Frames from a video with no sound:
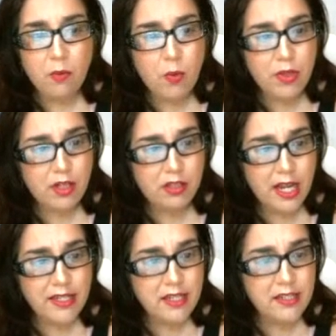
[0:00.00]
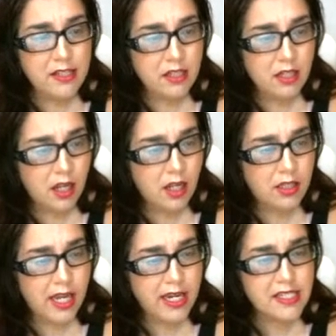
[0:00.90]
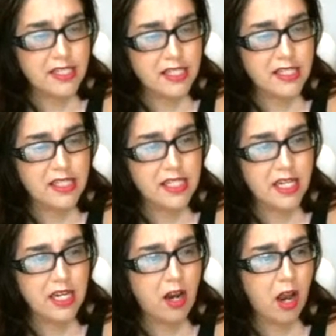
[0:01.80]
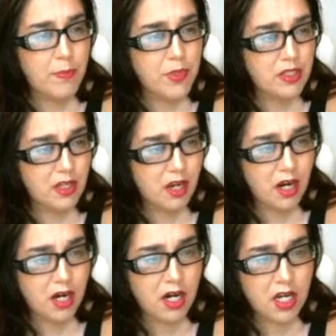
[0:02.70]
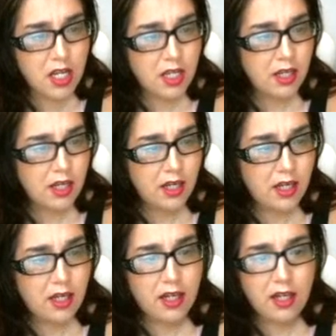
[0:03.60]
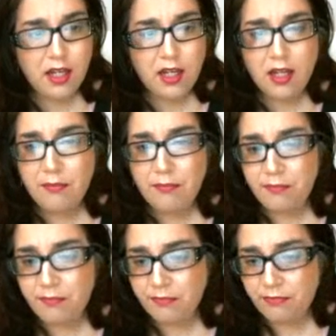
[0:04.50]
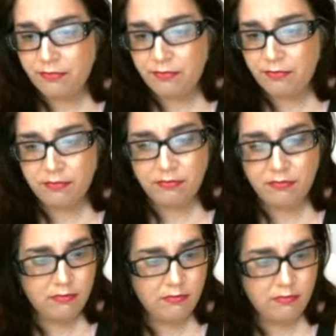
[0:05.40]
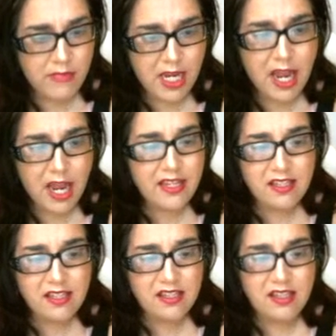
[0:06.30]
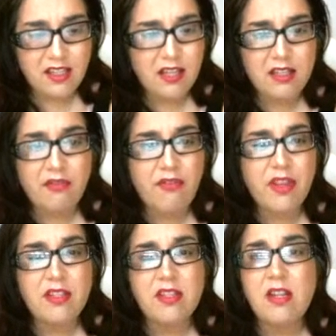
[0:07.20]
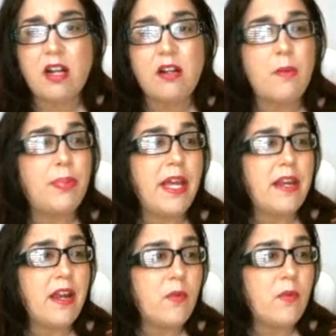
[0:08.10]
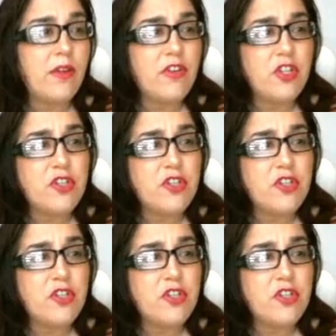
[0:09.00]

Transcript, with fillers: uh, what their licensing uh, licensing options are. Um, yeah, I guess this is uh, different. This is not going to apply to anyone. If you're